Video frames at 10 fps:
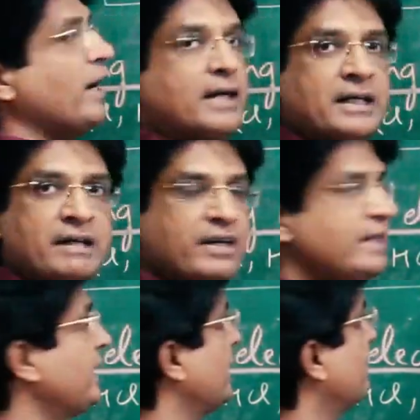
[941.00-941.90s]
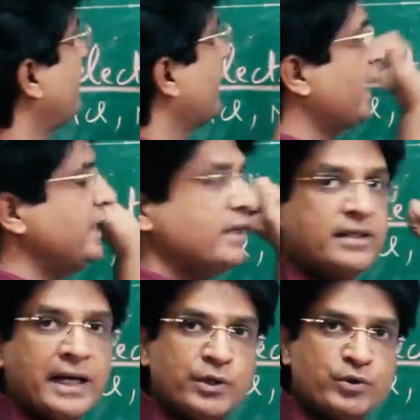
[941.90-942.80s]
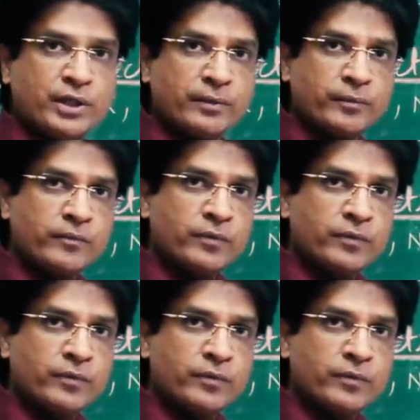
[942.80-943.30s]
conductivity at infinite dilution.